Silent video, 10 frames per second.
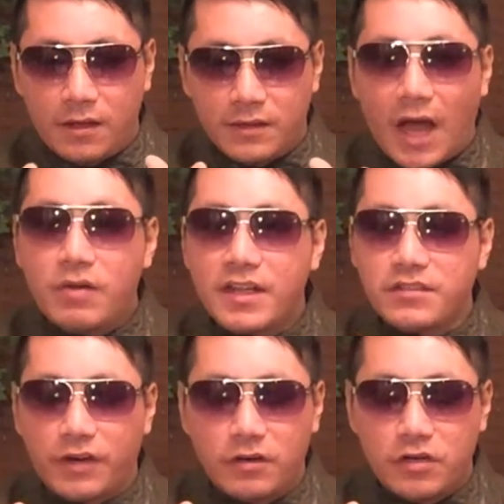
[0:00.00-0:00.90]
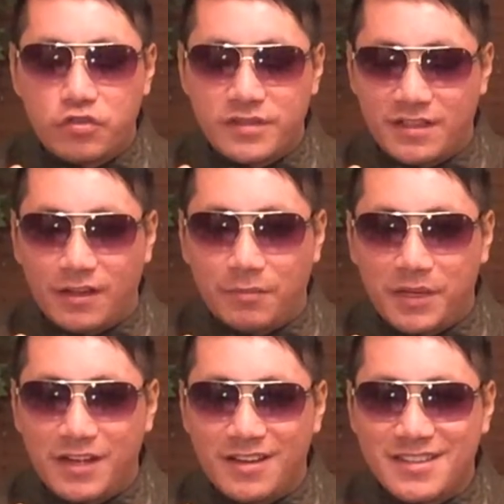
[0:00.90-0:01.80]
Now it gets very interesting
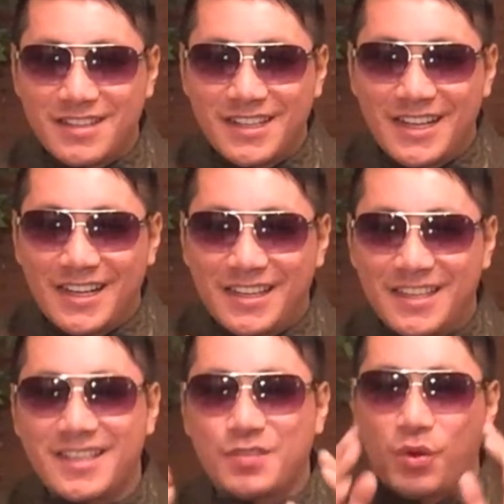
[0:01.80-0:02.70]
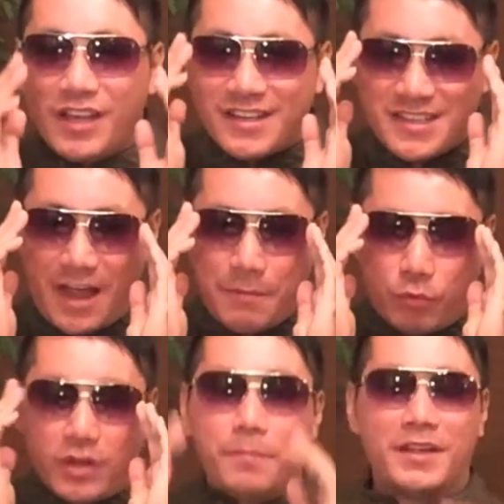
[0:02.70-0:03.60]
because this is where the excitement
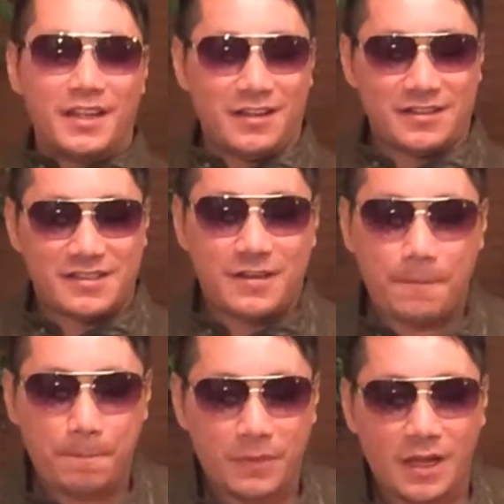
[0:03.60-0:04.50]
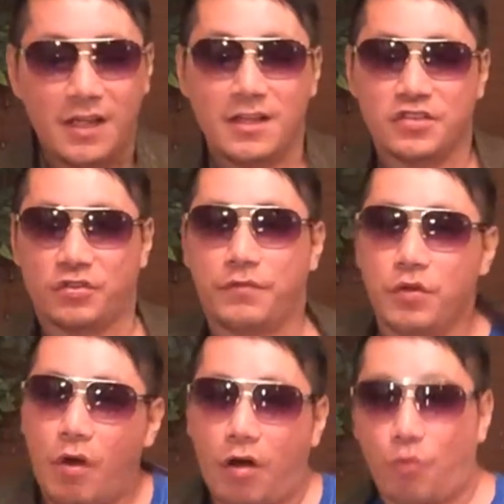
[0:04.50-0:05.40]
really begins. So if
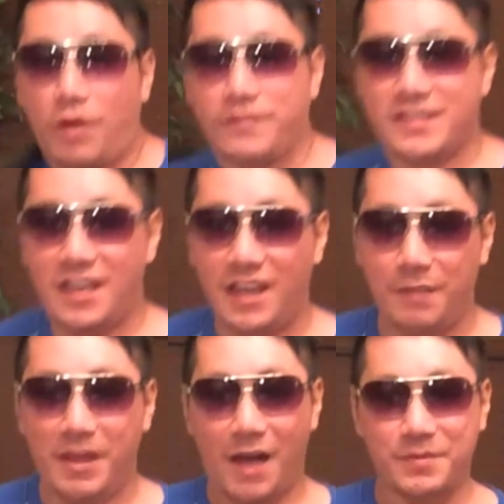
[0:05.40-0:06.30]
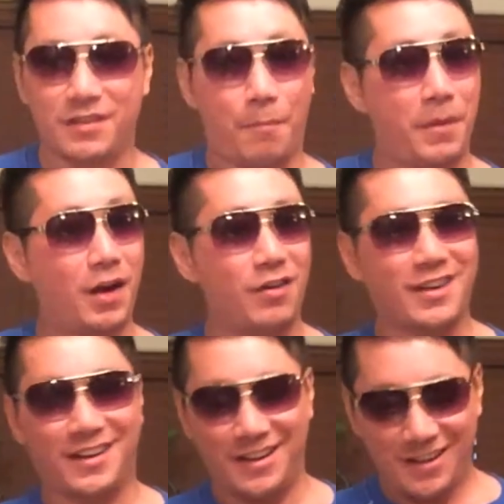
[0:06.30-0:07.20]
you are with Team Captain
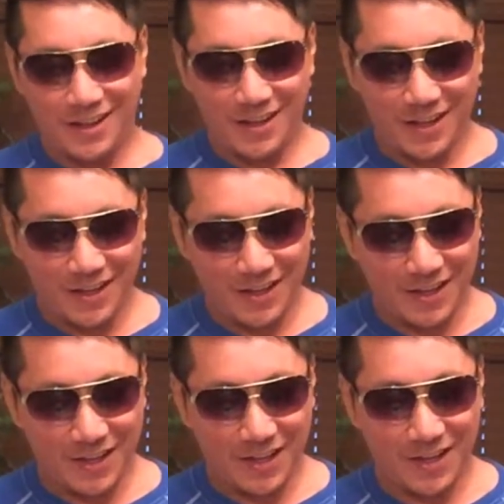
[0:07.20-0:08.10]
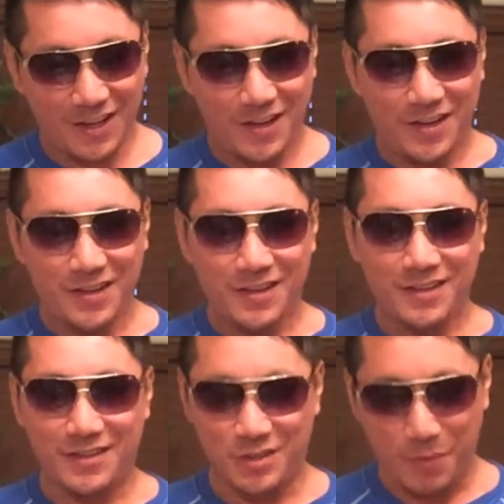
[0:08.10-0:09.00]
America,
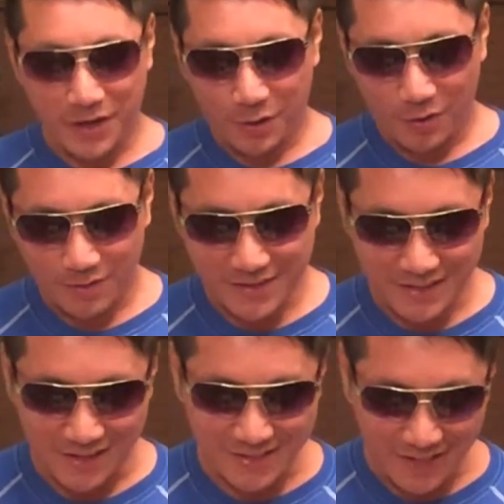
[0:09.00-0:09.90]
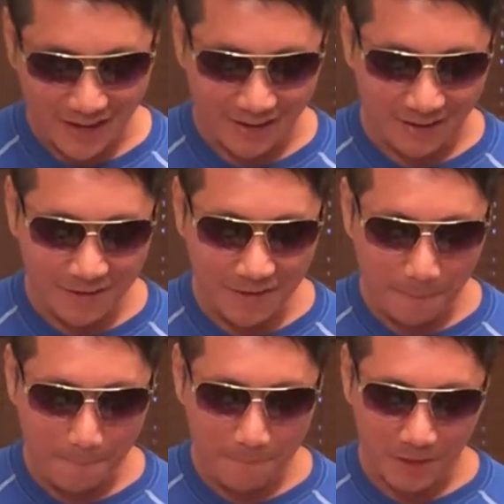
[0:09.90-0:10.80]
the superheroes contain
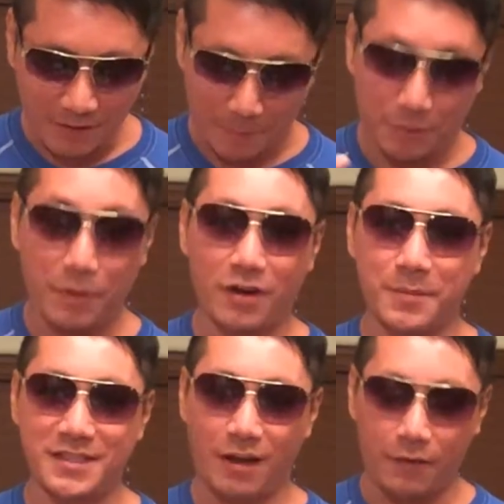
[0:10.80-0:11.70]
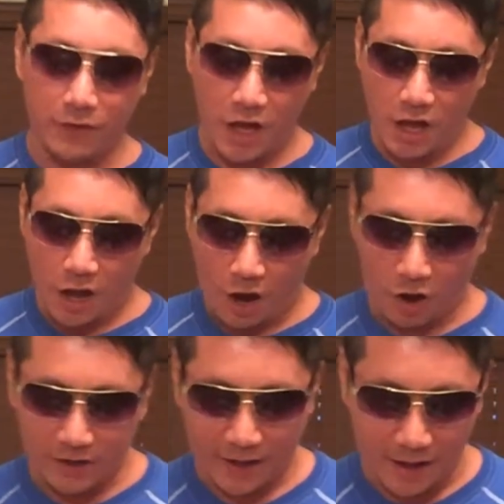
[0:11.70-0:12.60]
Captain America himself,
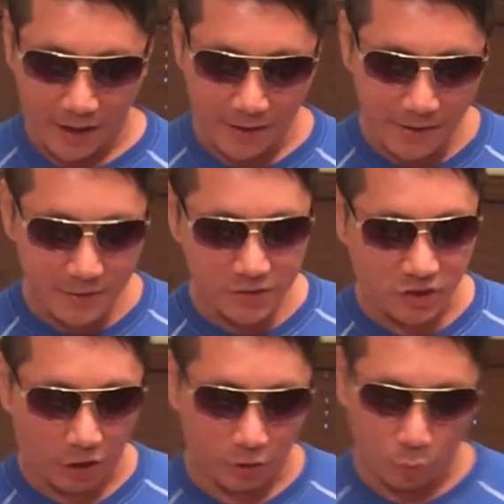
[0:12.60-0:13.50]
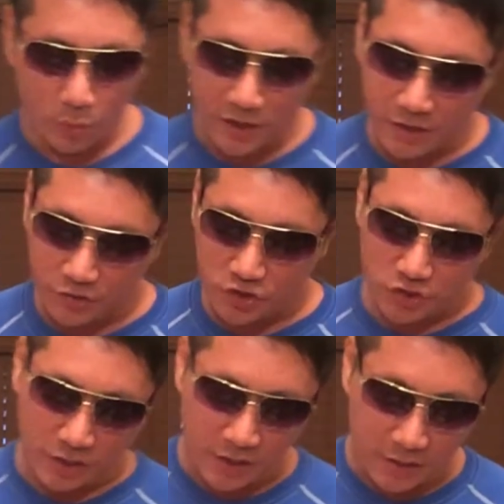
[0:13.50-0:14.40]
Hawkeye, Scarlet
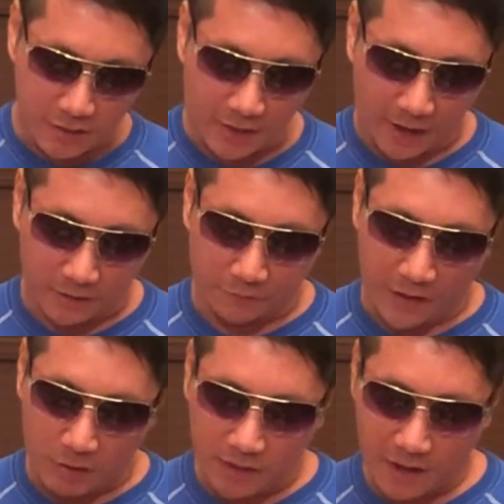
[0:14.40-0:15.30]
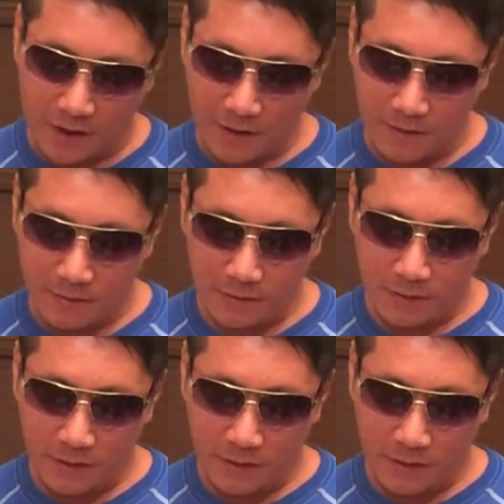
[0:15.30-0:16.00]
Witch, you got the Falcon,